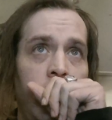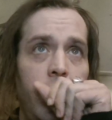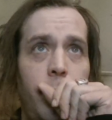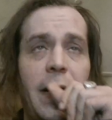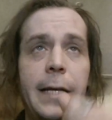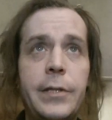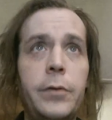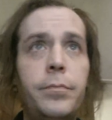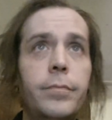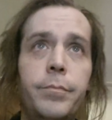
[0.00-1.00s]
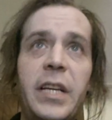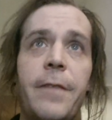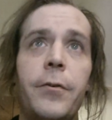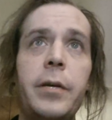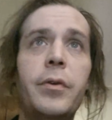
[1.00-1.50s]
But I do
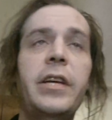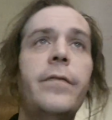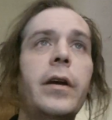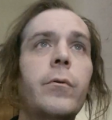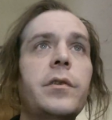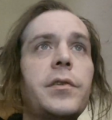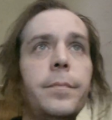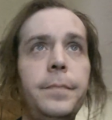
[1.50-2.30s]
definitely believe there was